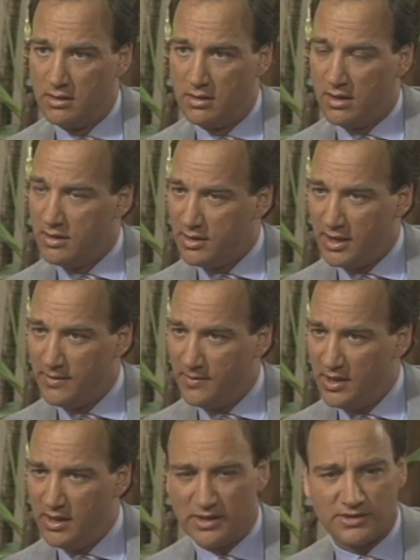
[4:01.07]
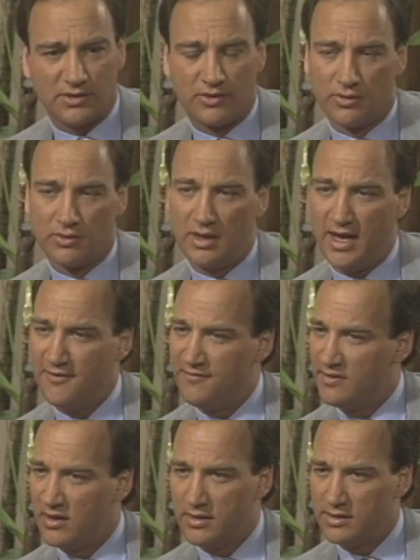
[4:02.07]
Are you kidding me? He has the crew
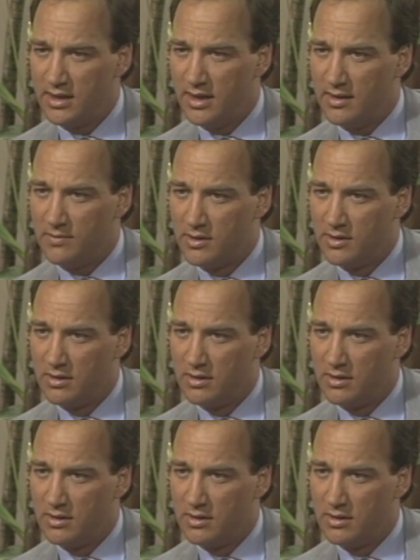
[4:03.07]
laughing all the time.